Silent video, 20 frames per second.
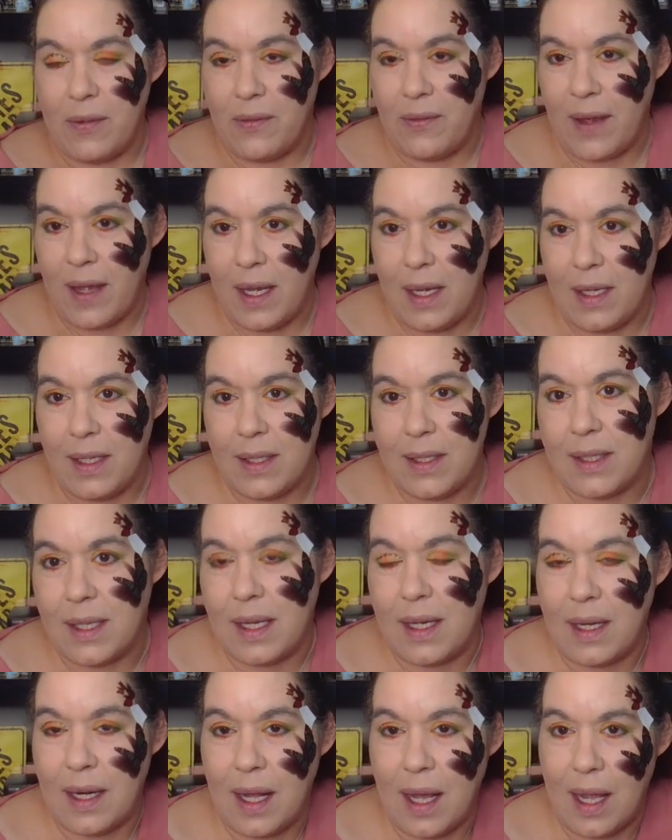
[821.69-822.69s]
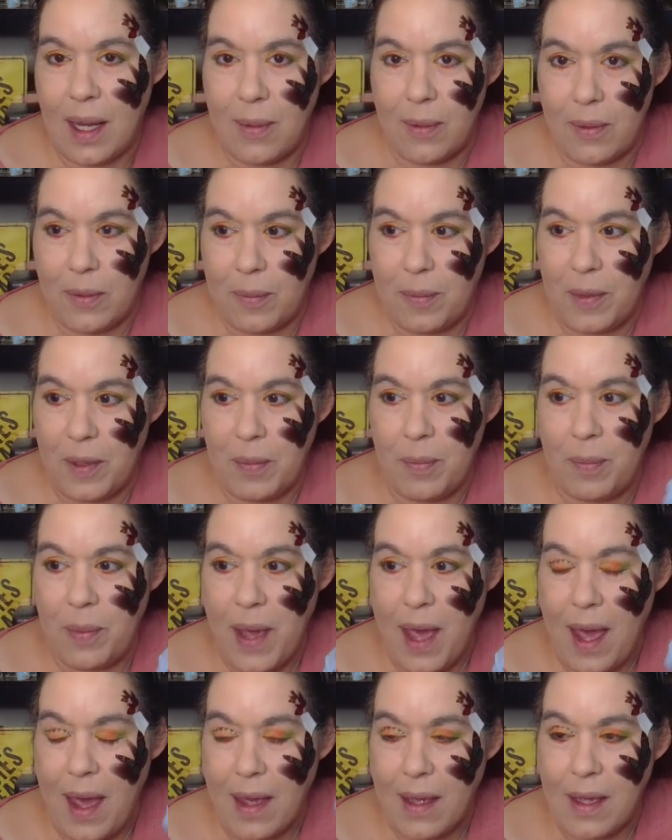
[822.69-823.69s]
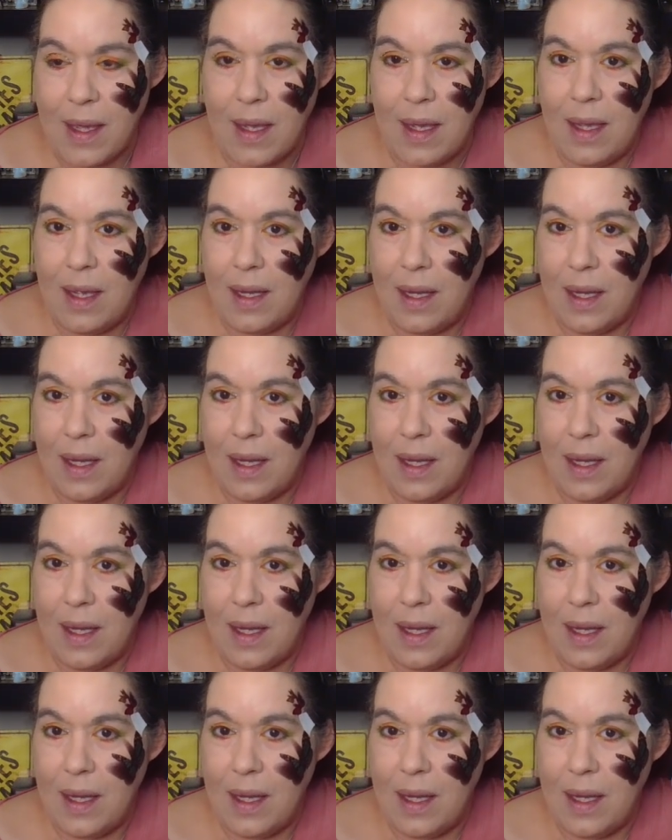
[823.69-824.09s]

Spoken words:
face and I will be back.